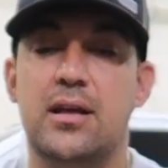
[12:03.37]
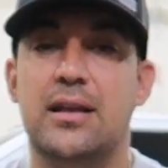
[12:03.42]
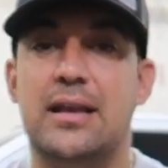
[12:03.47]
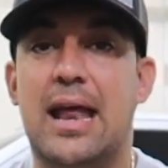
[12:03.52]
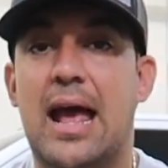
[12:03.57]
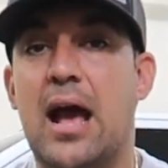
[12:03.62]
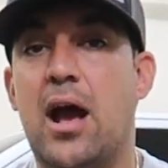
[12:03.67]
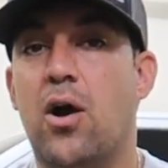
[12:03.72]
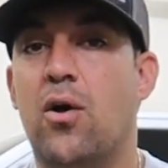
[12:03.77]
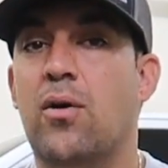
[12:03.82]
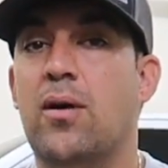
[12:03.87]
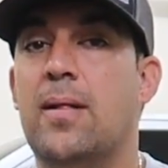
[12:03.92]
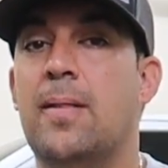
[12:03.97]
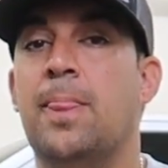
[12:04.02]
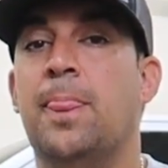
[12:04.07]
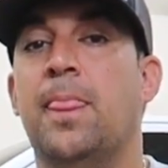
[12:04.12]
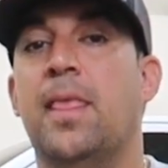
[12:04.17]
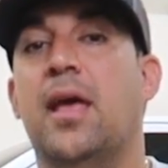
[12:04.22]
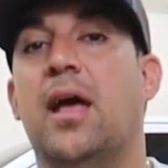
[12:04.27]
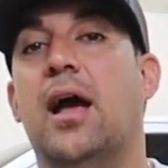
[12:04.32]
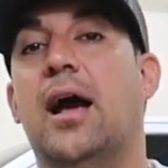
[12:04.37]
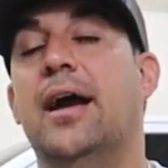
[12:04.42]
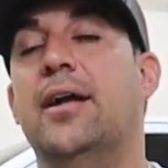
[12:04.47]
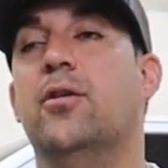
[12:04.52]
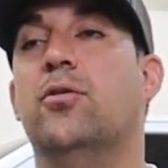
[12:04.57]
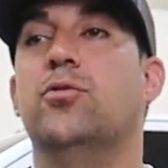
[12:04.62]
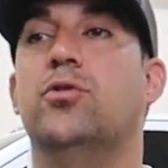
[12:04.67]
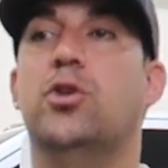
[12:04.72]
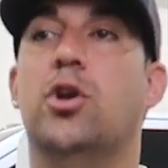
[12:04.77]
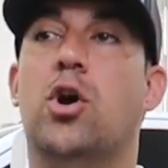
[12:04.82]
Now, I
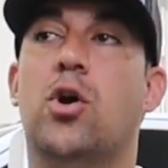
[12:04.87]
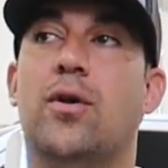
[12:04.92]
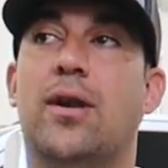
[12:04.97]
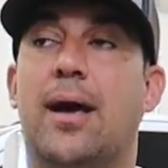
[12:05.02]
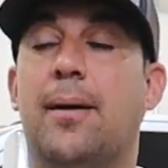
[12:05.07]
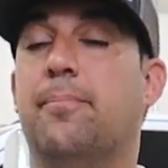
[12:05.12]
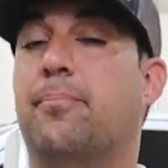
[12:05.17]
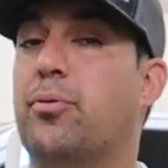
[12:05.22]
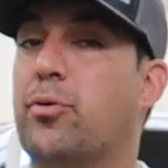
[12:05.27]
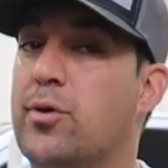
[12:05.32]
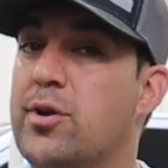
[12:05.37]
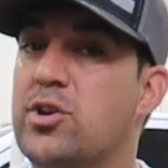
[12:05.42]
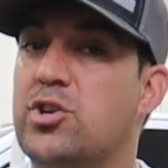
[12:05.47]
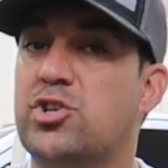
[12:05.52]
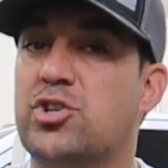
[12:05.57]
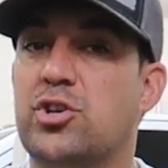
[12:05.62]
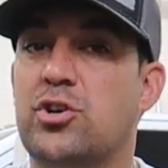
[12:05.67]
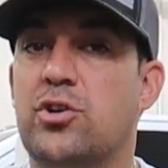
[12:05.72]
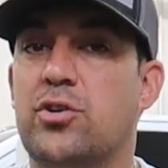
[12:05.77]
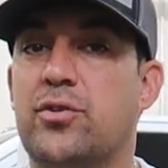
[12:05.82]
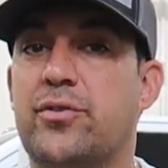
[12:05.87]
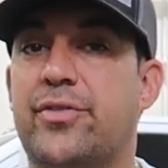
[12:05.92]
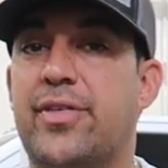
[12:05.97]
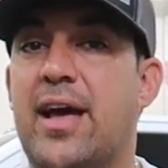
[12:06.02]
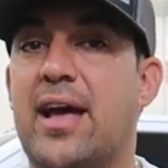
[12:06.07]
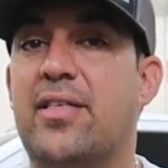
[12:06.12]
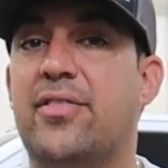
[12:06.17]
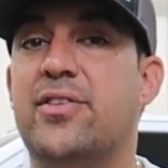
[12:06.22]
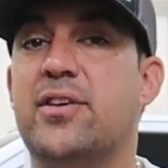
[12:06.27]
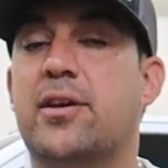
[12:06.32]
don't know, and I'm pretty sure
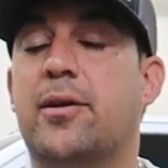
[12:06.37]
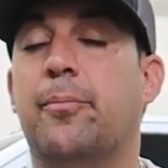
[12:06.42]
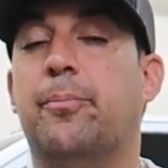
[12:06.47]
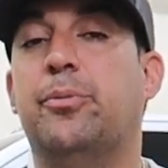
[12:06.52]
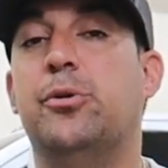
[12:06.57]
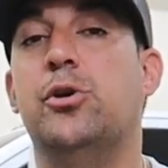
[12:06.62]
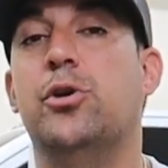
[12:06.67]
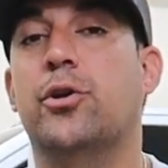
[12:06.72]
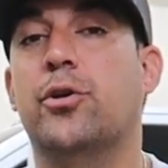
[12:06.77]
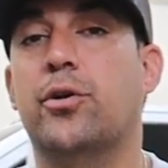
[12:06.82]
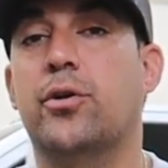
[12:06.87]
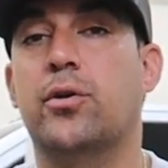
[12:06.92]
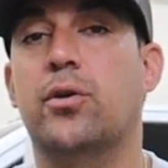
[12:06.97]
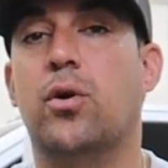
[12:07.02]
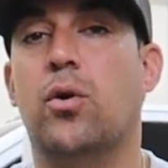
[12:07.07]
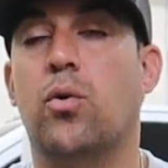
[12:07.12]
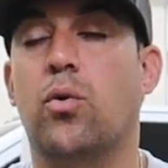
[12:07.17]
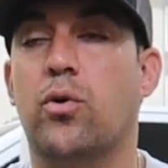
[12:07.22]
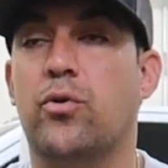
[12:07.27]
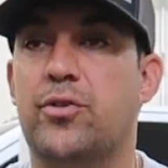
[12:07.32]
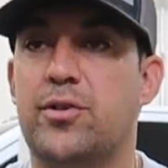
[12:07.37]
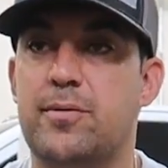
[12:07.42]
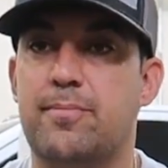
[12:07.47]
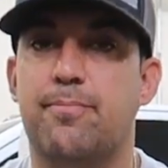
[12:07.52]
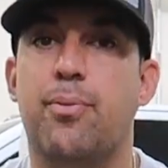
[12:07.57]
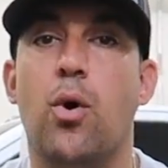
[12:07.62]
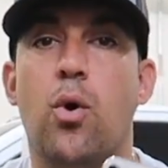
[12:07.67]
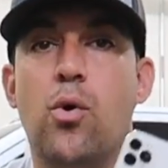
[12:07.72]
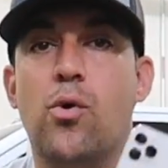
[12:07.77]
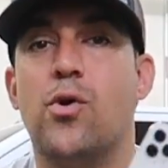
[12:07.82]
that the computer or the
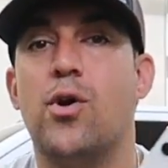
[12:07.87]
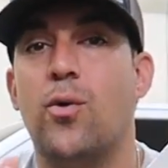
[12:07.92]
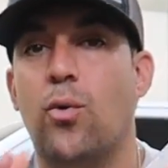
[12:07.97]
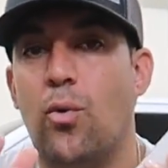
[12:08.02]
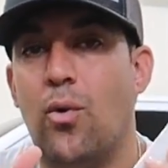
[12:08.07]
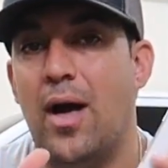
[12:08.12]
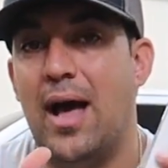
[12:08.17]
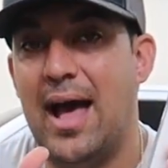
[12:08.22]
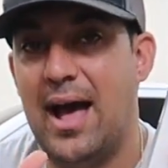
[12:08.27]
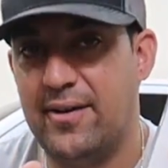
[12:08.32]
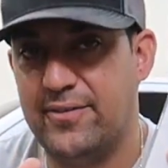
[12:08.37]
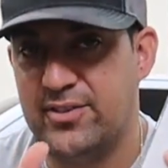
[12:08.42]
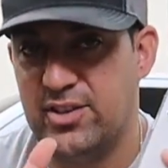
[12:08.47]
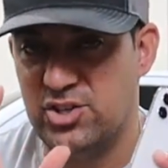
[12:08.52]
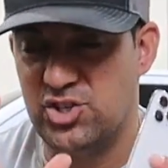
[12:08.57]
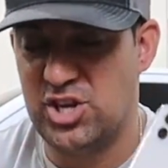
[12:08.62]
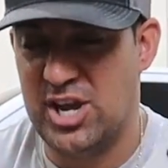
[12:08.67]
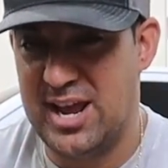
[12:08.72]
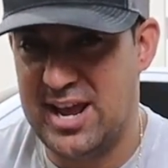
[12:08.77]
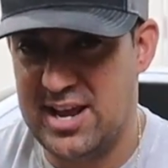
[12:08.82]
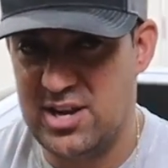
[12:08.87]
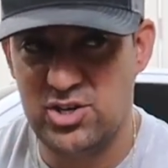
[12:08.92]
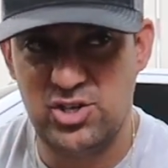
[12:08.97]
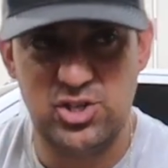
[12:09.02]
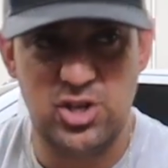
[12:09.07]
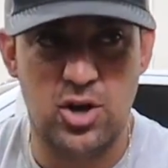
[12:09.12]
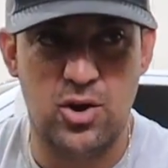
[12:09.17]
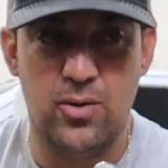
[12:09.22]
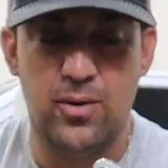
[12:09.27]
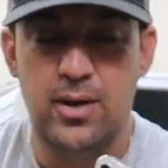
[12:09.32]
board will have to
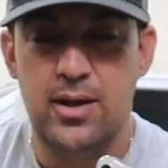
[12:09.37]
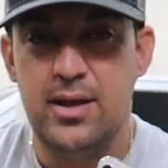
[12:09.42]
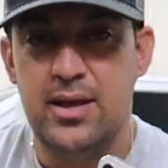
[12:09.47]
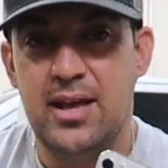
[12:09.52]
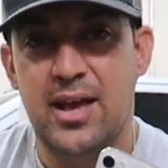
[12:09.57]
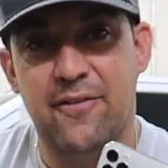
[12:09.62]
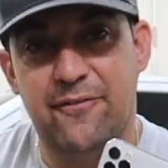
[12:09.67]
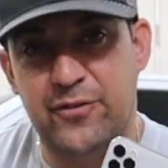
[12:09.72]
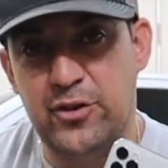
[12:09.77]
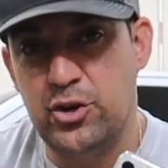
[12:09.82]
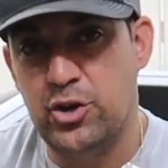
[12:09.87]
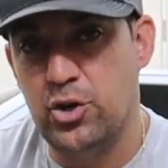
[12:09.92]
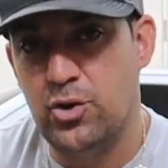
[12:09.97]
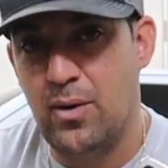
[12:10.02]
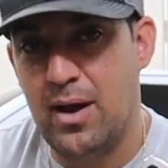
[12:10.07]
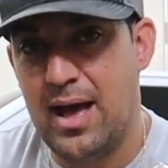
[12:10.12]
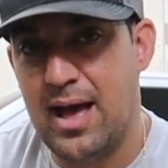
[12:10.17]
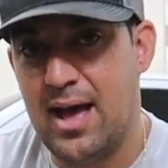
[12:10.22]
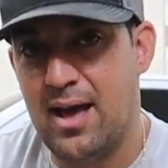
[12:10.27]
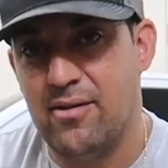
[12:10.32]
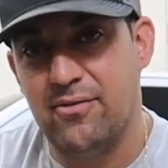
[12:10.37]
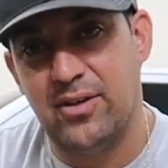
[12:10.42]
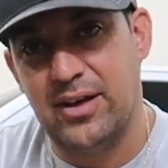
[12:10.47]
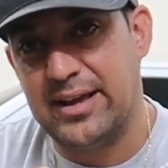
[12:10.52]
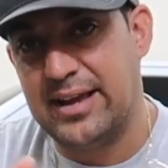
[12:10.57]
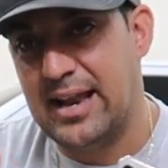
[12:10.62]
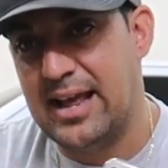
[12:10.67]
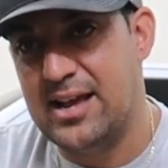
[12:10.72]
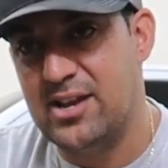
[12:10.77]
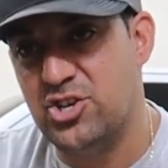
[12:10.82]
change. So if you do have
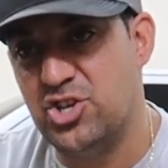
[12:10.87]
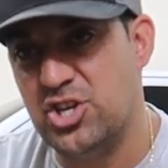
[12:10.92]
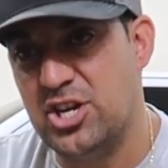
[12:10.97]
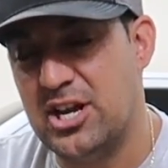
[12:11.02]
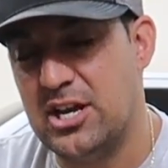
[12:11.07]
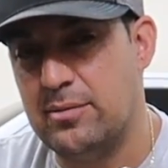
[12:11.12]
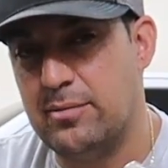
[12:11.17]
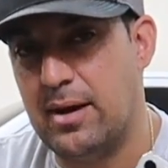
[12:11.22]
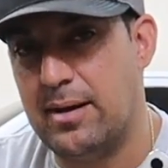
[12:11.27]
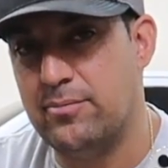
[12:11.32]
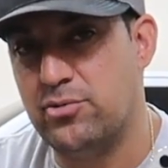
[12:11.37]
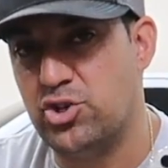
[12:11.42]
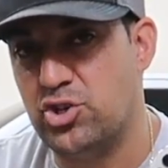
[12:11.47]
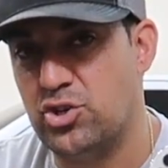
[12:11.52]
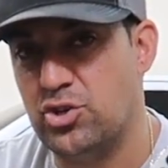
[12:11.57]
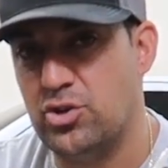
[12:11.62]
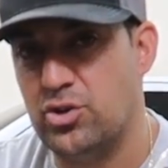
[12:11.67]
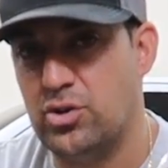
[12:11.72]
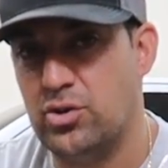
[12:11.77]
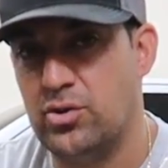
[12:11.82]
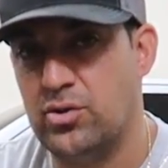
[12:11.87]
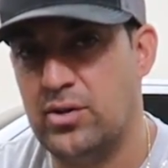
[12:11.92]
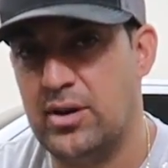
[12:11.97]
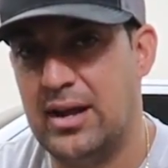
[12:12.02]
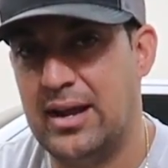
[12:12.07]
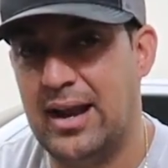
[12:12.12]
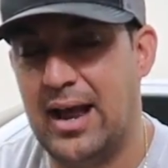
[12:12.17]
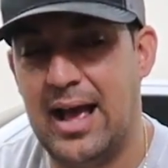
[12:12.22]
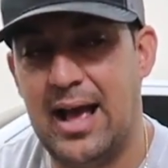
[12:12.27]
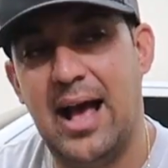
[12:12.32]
like an AGM, I'm sure,
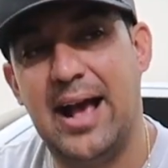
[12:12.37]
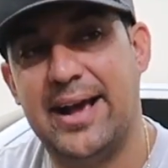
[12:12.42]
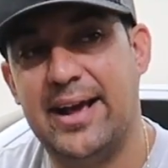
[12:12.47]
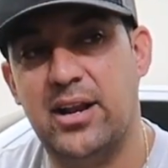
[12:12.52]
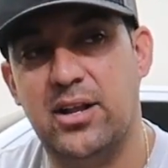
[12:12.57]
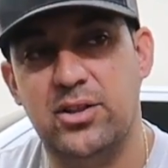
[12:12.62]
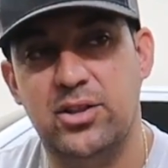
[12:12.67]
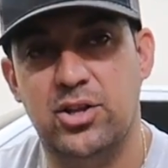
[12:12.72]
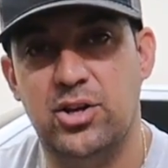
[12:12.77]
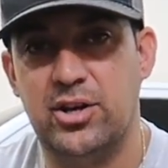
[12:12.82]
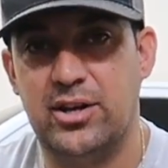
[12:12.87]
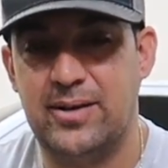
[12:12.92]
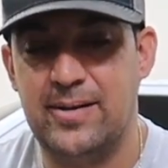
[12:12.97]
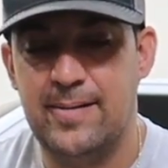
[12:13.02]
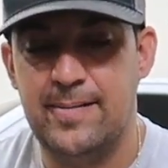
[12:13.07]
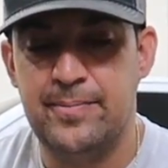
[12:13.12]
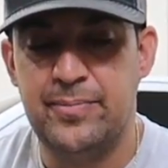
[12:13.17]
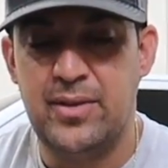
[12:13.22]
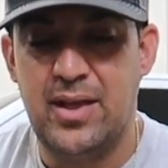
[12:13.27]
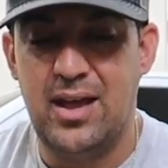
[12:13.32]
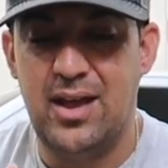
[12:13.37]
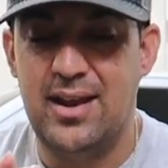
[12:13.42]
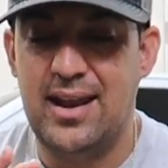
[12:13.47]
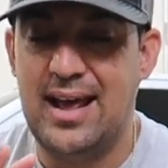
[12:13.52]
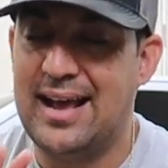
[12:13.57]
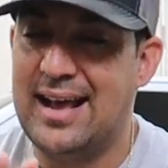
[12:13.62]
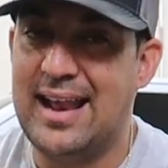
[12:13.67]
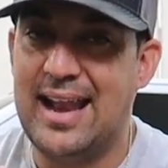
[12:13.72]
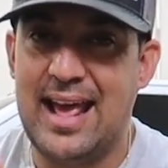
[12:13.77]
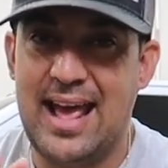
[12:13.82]
and I gotta look and
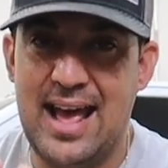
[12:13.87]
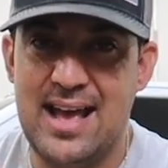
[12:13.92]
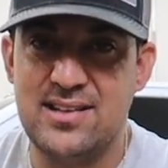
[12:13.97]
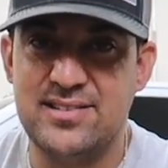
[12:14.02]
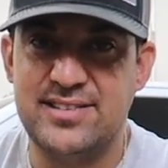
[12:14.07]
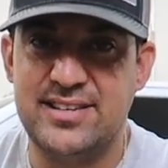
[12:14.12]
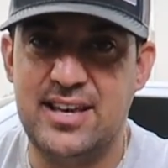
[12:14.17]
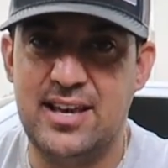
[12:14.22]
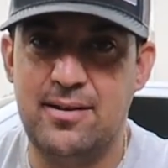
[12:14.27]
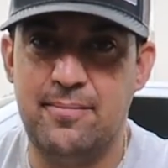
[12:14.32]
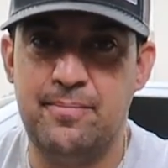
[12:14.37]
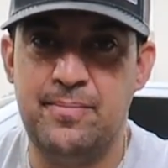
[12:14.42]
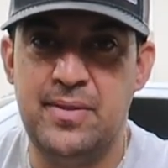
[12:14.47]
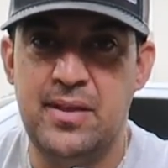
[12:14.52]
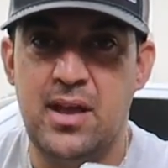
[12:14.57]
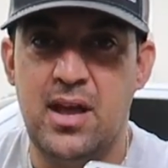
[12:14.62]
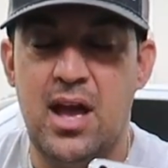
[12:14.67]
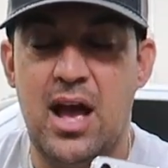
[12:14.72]
I gotta ask him.